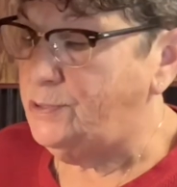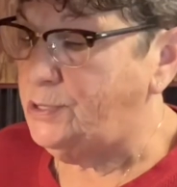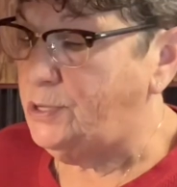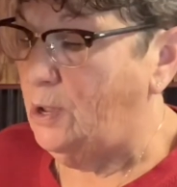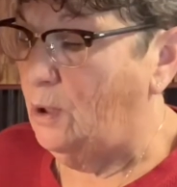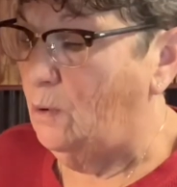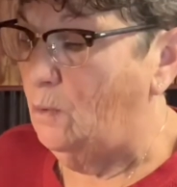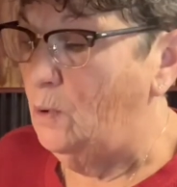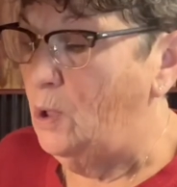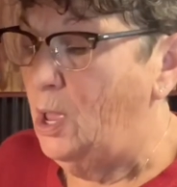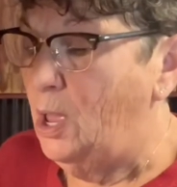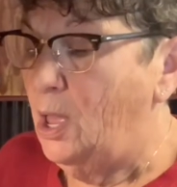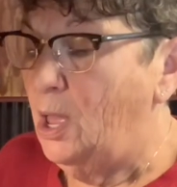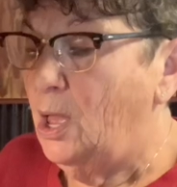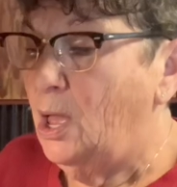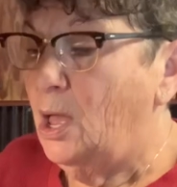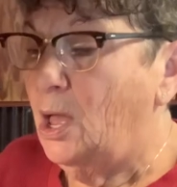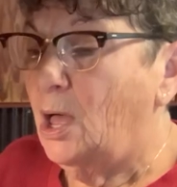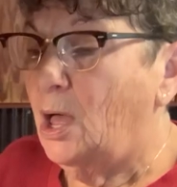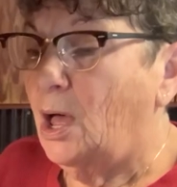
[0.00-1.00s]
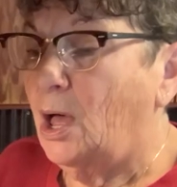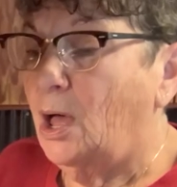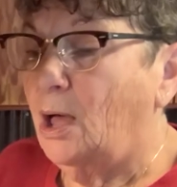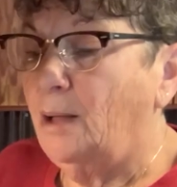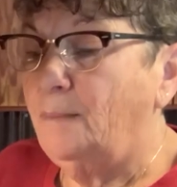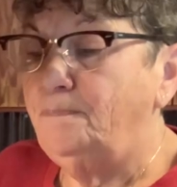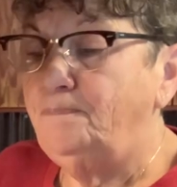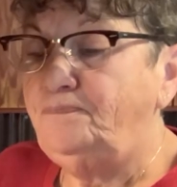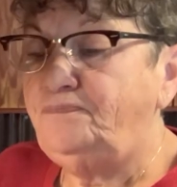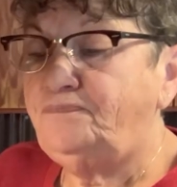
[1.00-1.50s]
So
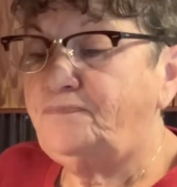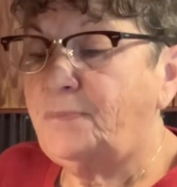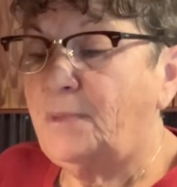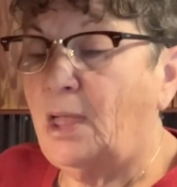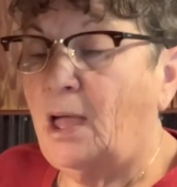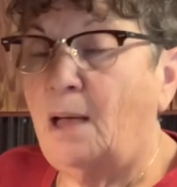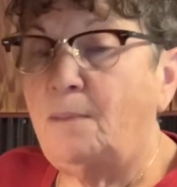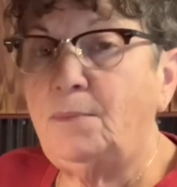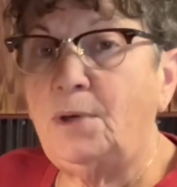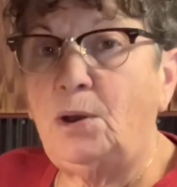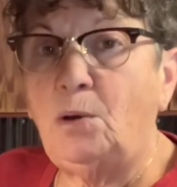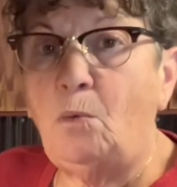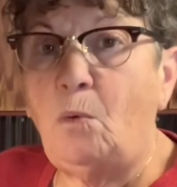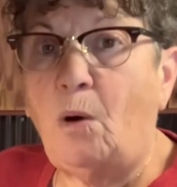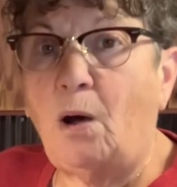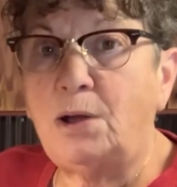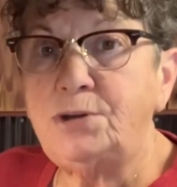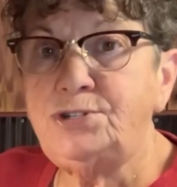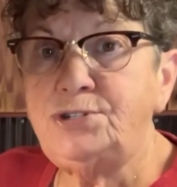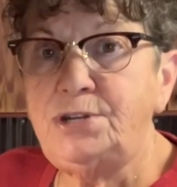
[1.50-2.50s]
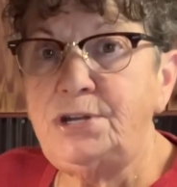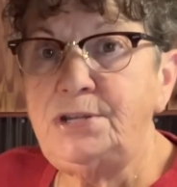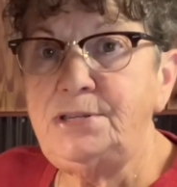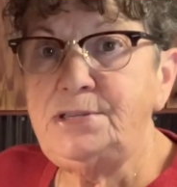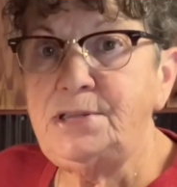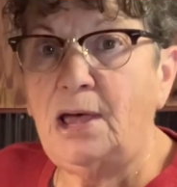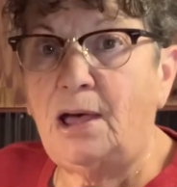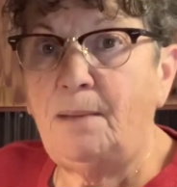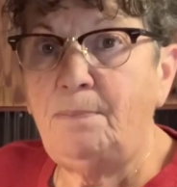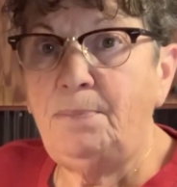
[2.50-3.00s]
um, I'm gonna wash
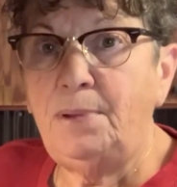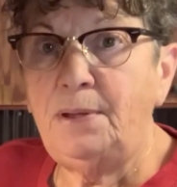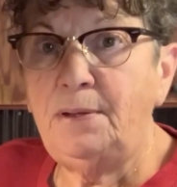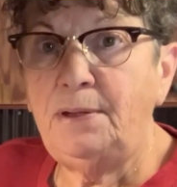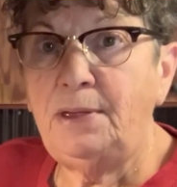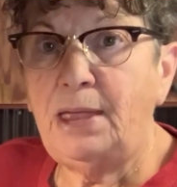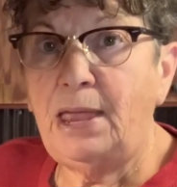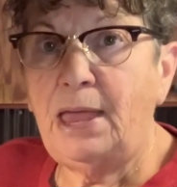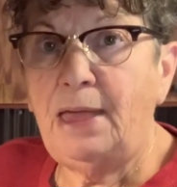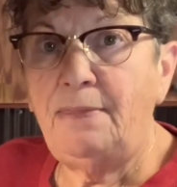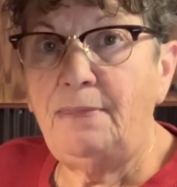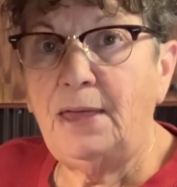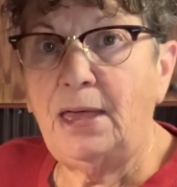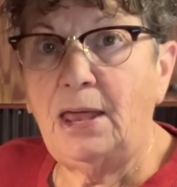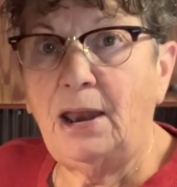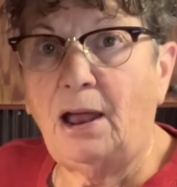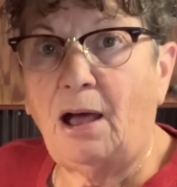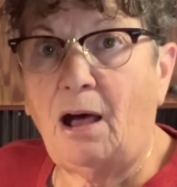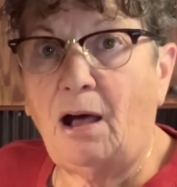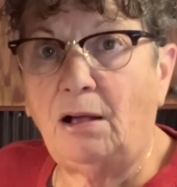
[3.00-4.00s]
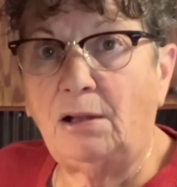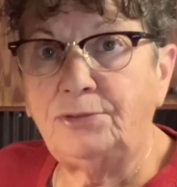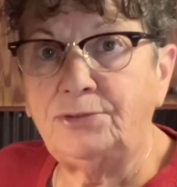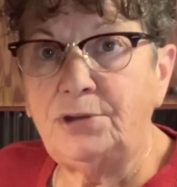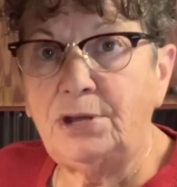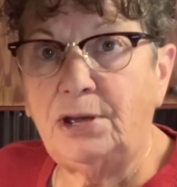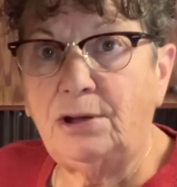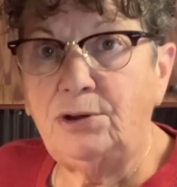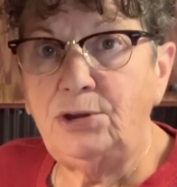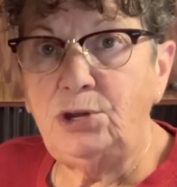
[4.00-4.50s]
these up and then I'll
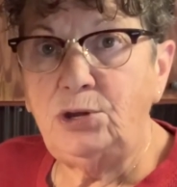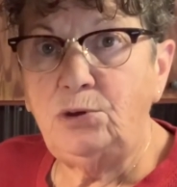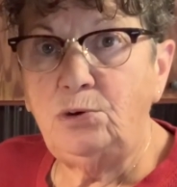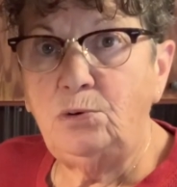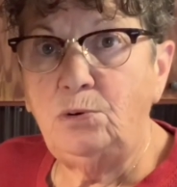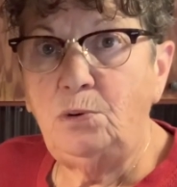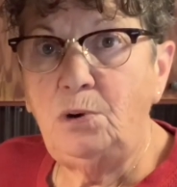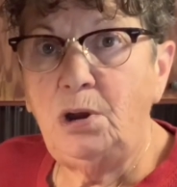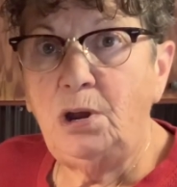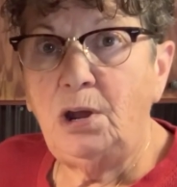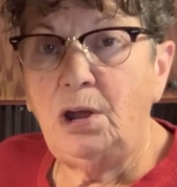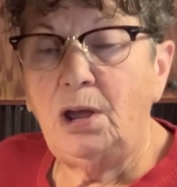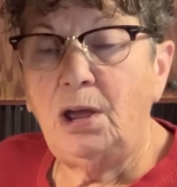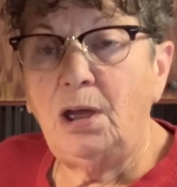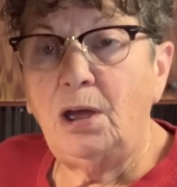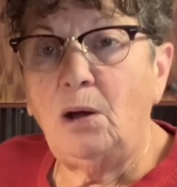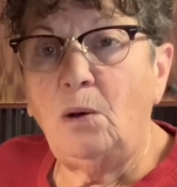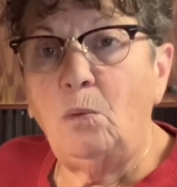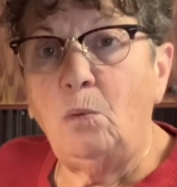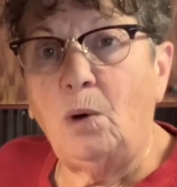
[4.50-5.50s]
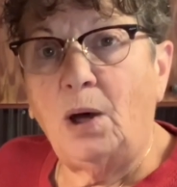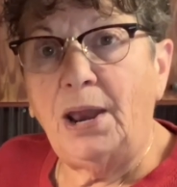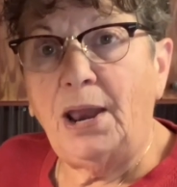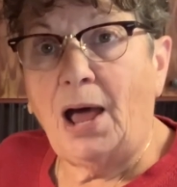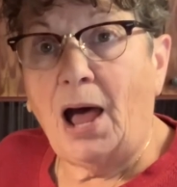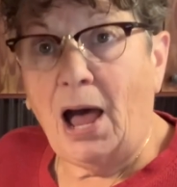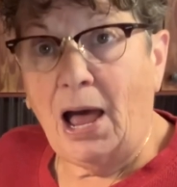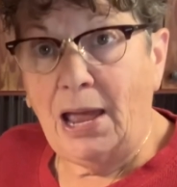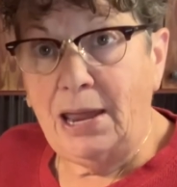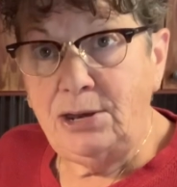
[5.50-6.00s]
tell you what
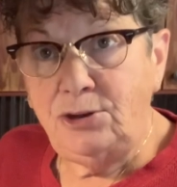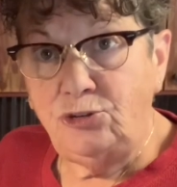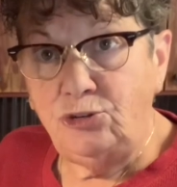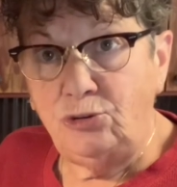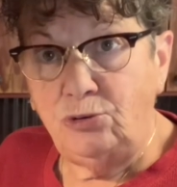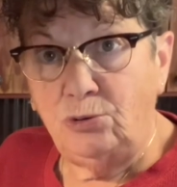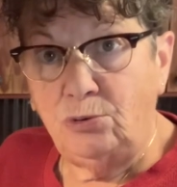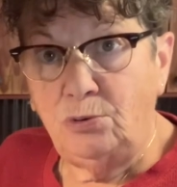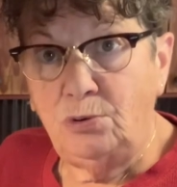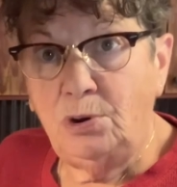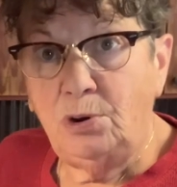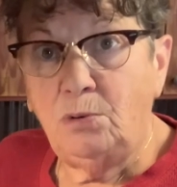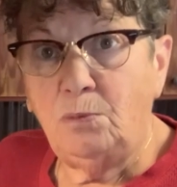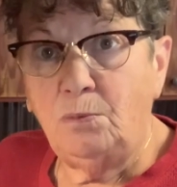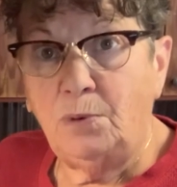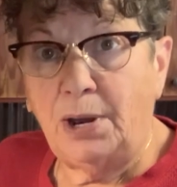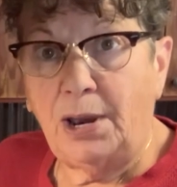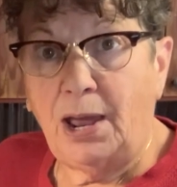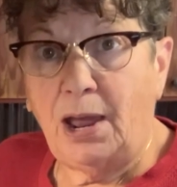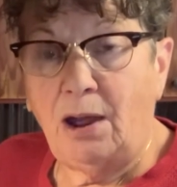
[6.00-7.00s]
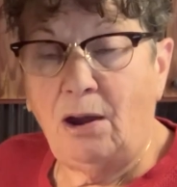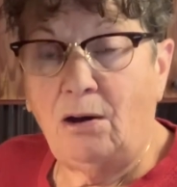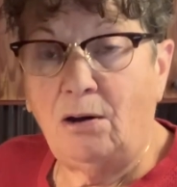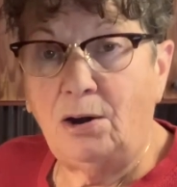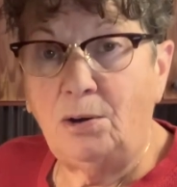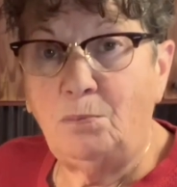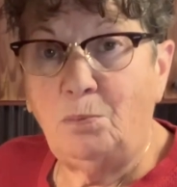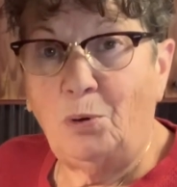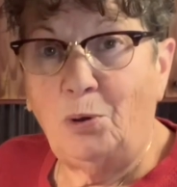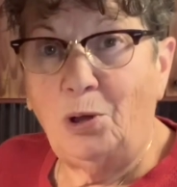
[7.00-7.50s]
I do when I
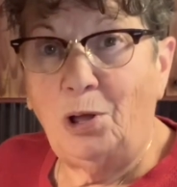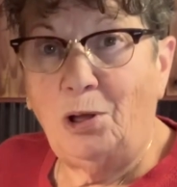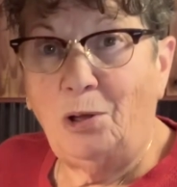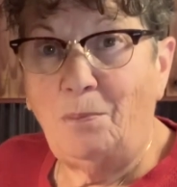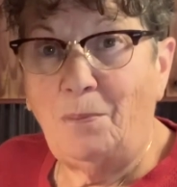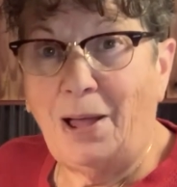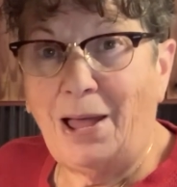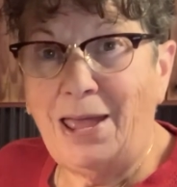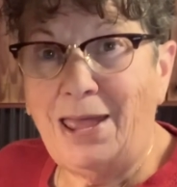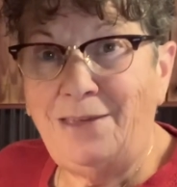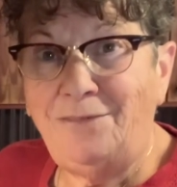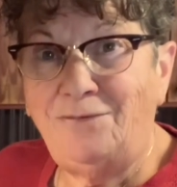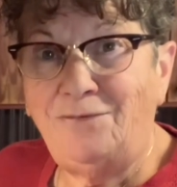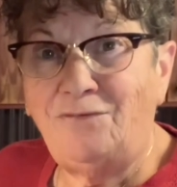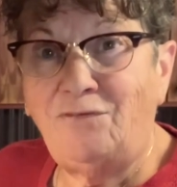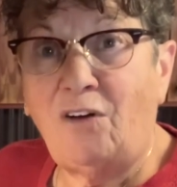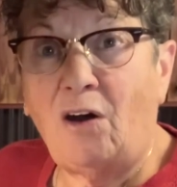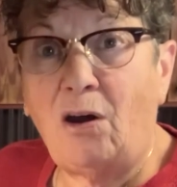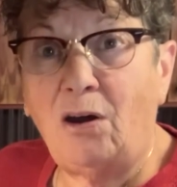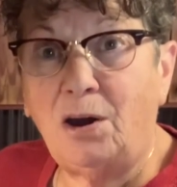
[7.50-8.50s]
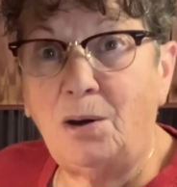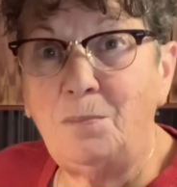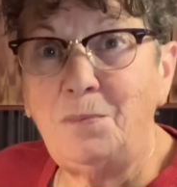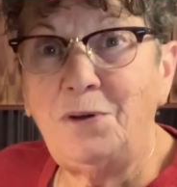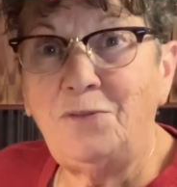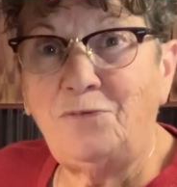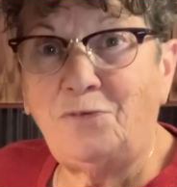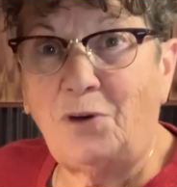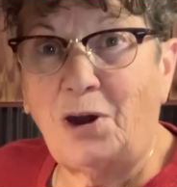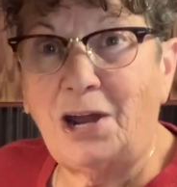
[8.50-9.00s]
hard boil my farm
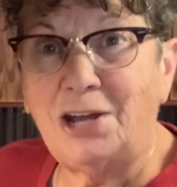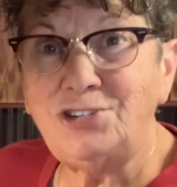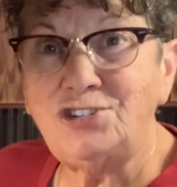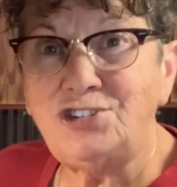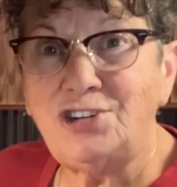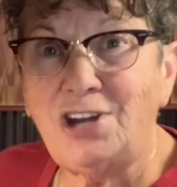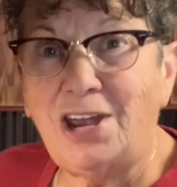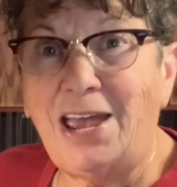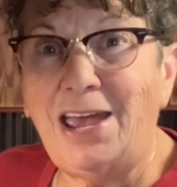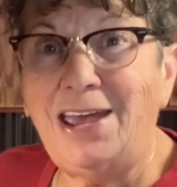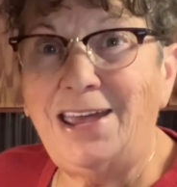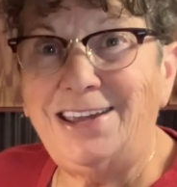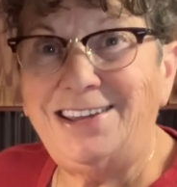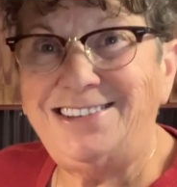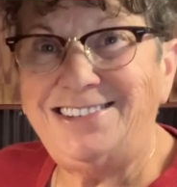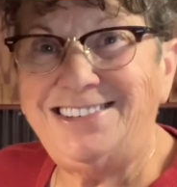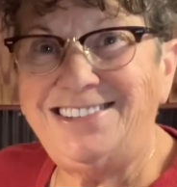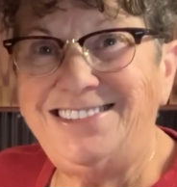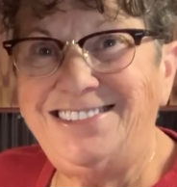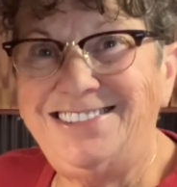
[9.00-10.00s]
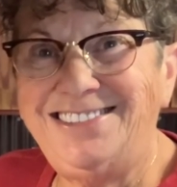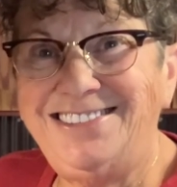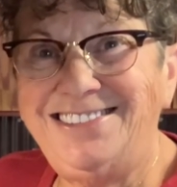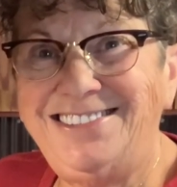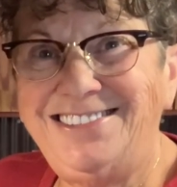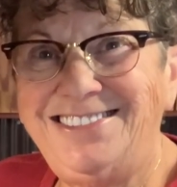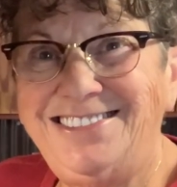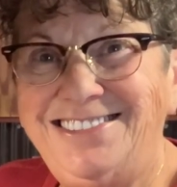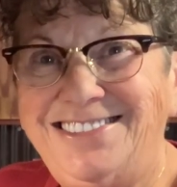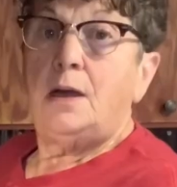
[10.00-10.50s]
fresh eggs.
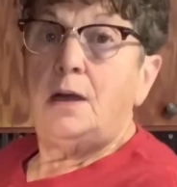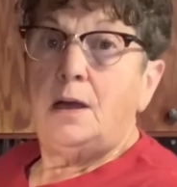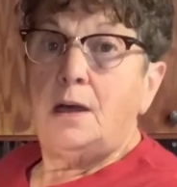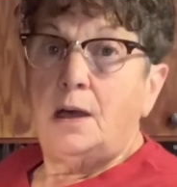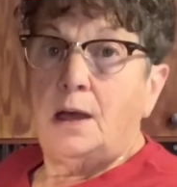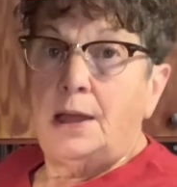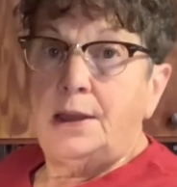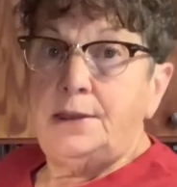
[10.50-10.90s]
I